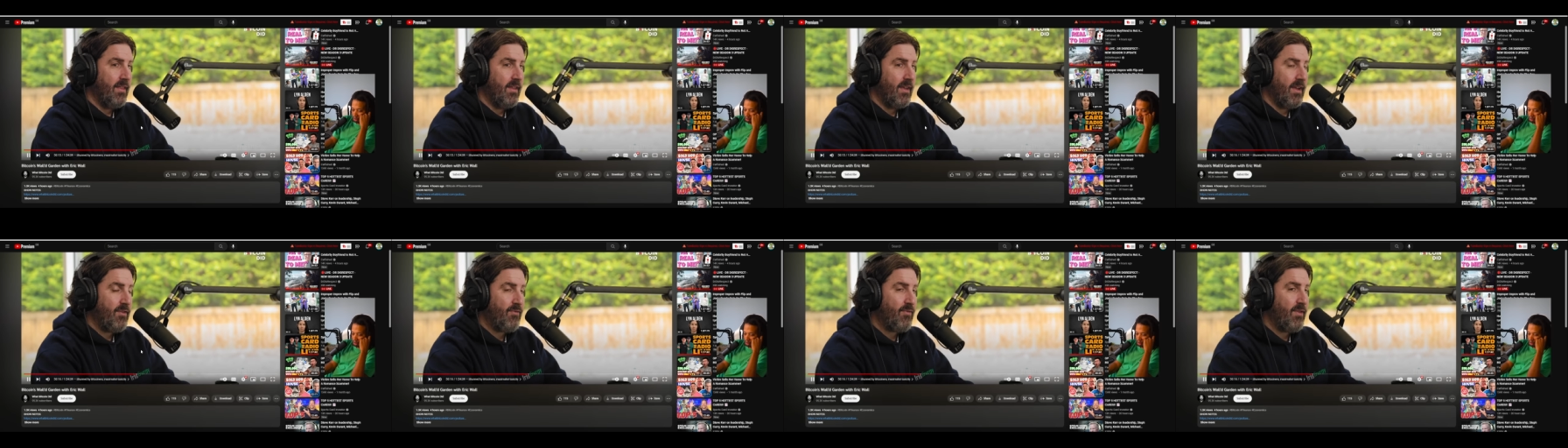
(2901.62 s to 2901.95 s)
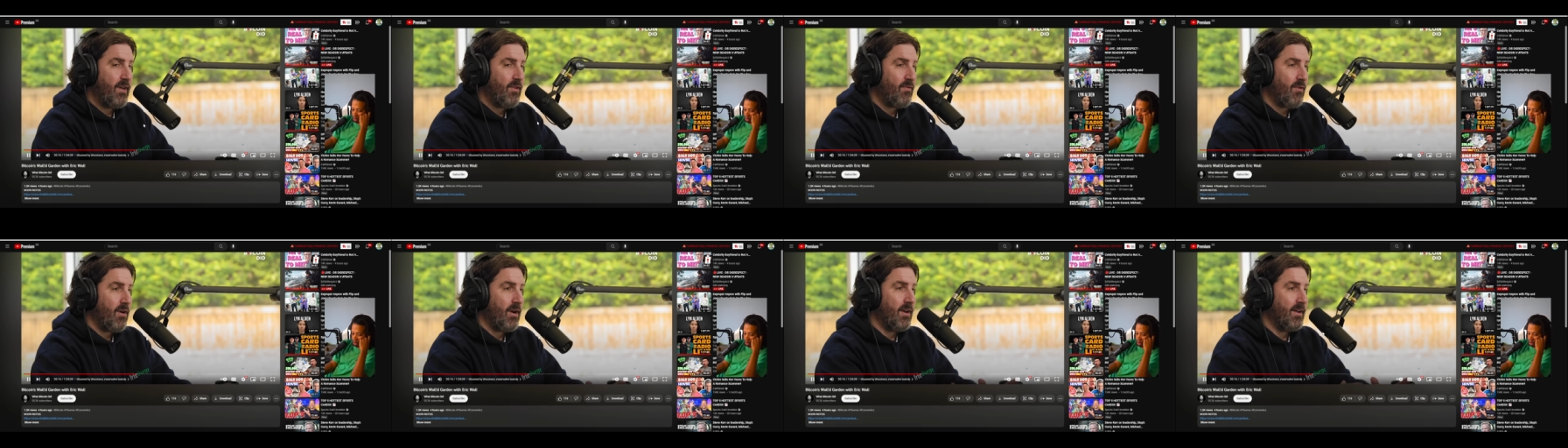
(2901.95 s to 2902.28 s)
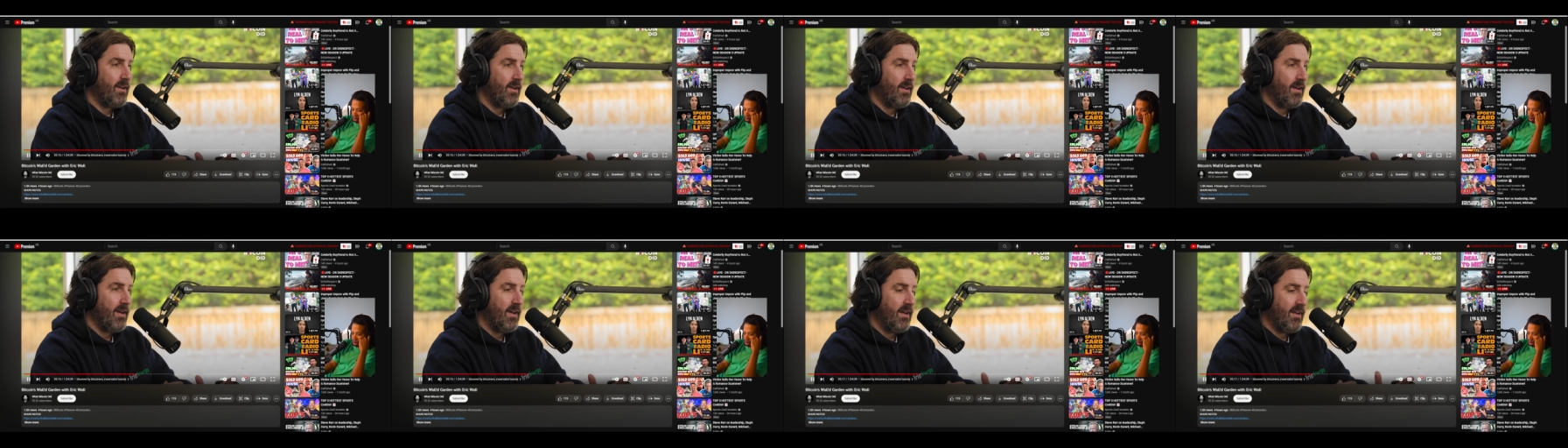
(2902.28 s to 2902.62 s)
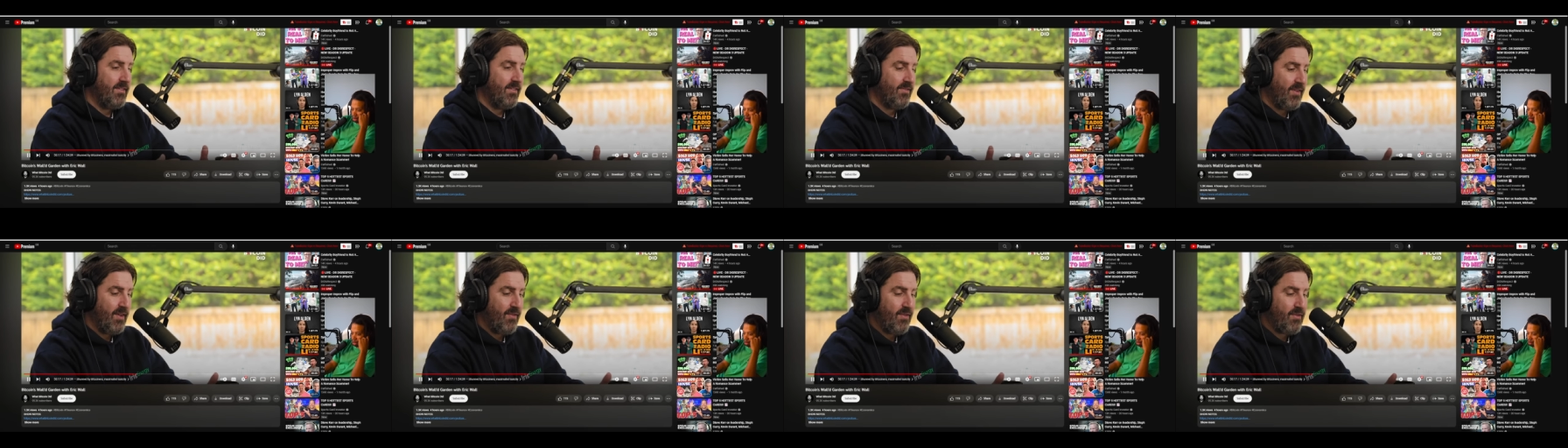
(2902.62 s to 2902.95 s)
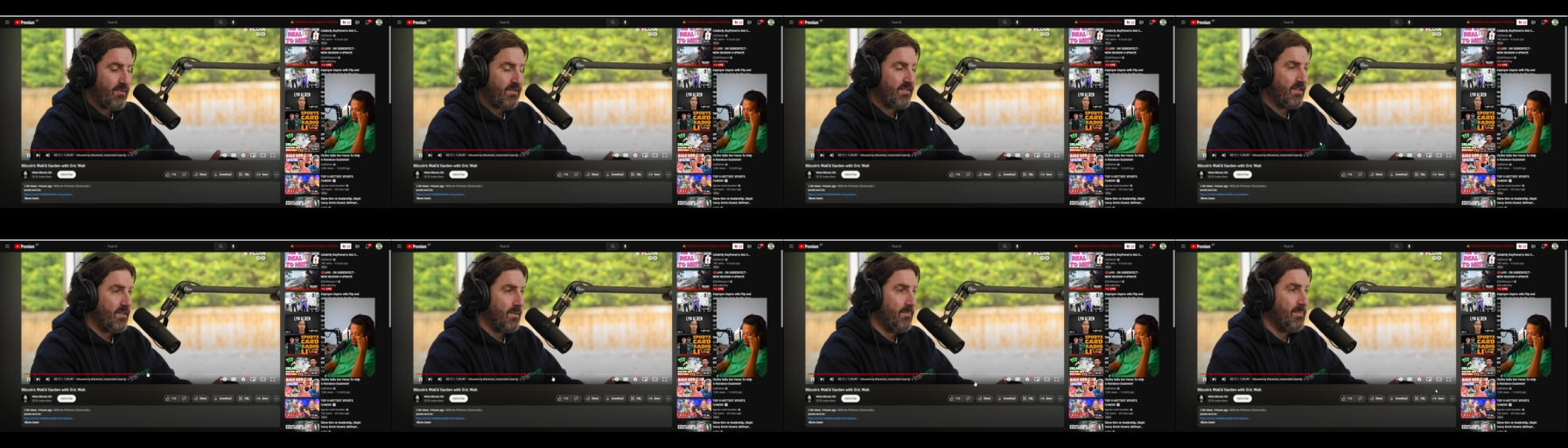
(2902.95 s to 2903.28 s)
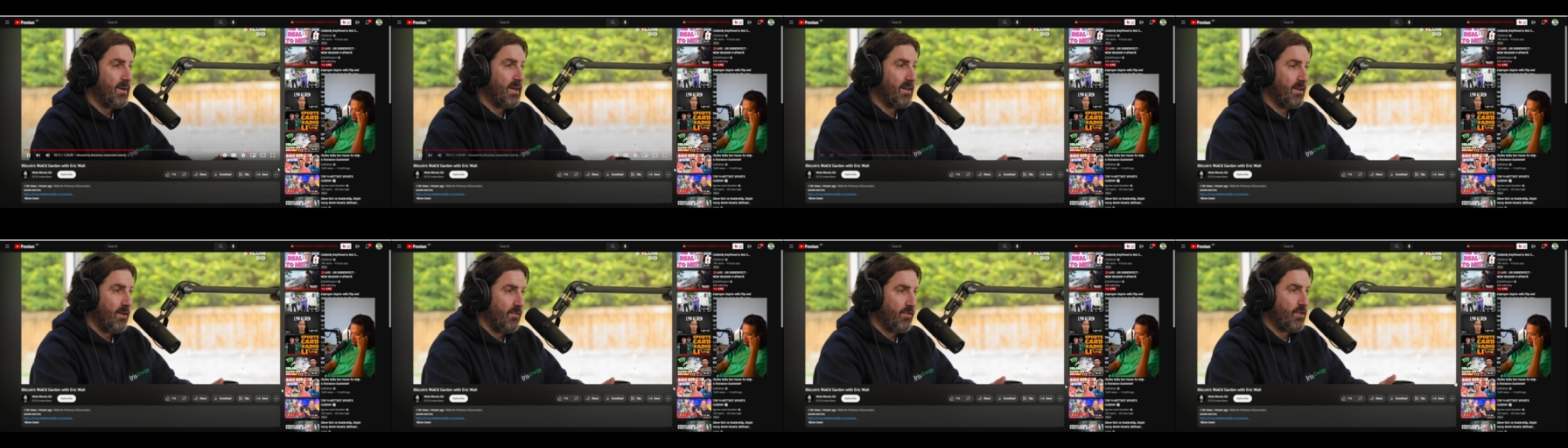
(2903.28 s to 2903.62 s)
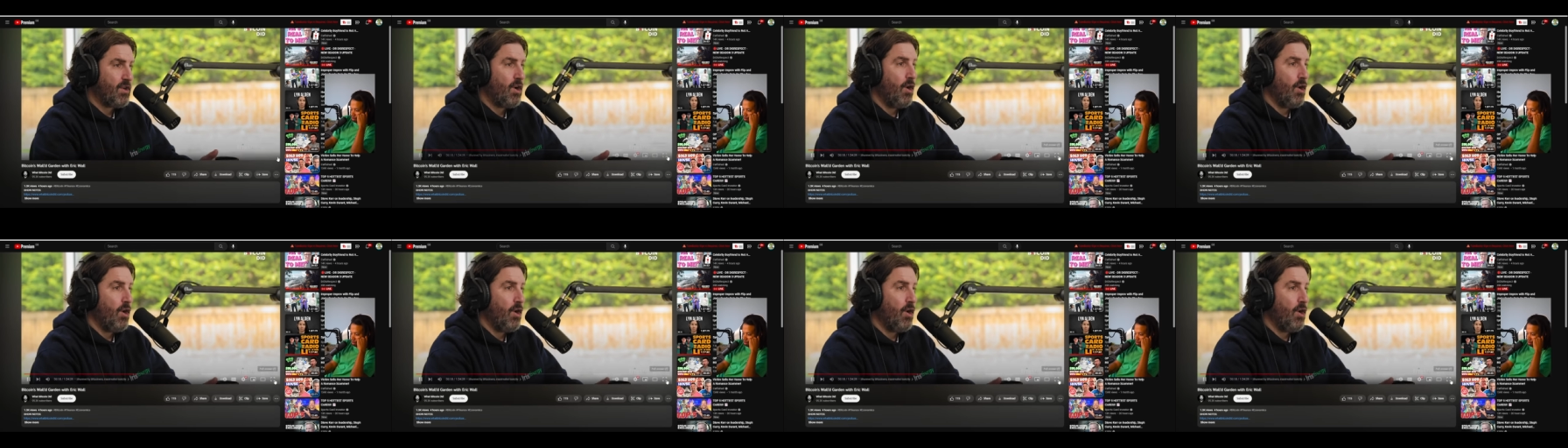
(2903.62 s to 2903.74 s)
If there isn't a big enough